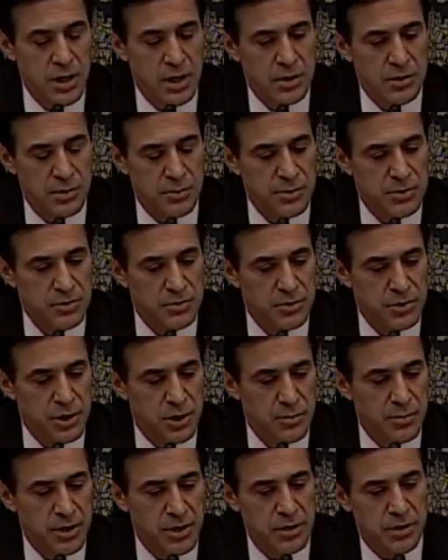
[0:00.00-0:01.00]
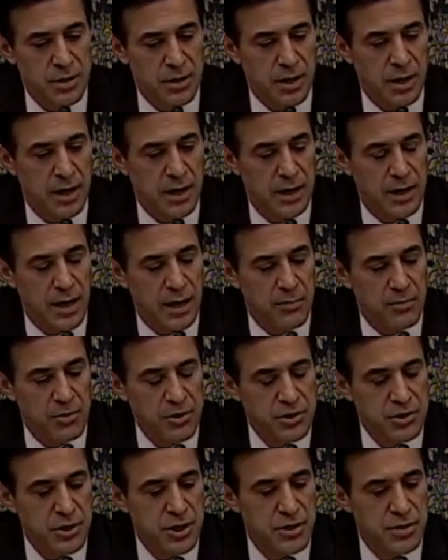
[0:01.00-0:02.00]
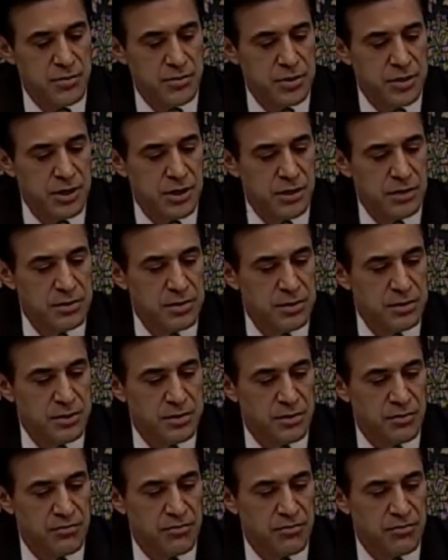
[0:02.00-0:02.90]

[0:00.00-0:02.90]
So, Mr. Chairman, uh, I appreciate your indulgence, your